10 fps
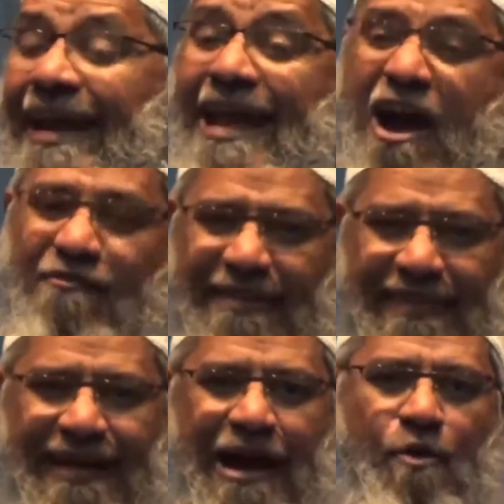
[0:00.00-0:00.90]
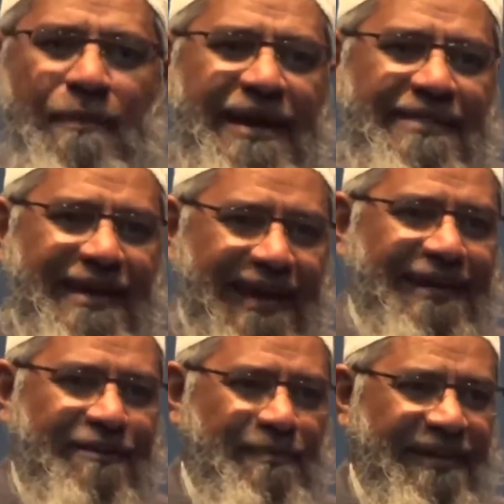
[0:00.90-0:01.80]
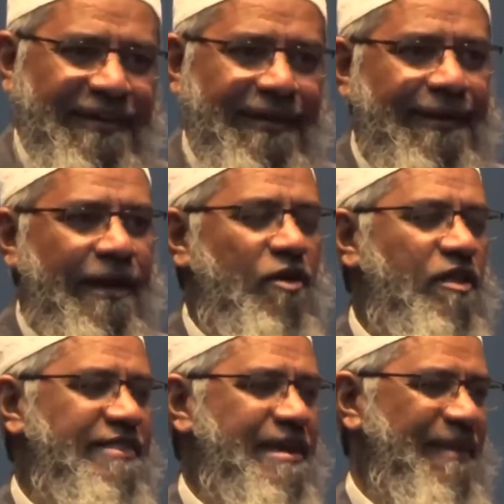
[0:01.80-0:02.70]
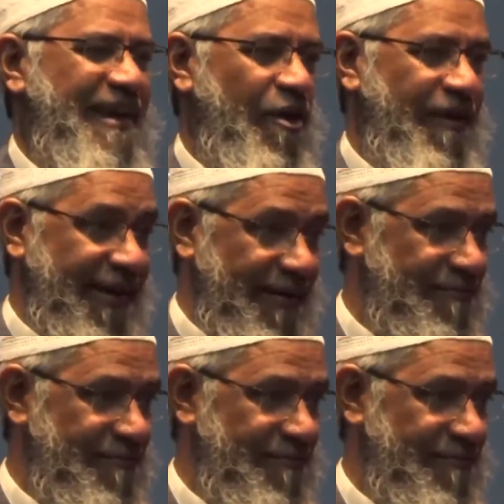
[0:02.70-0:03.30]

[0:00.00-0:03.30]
Now when the government is against me, now they're saying money laundering.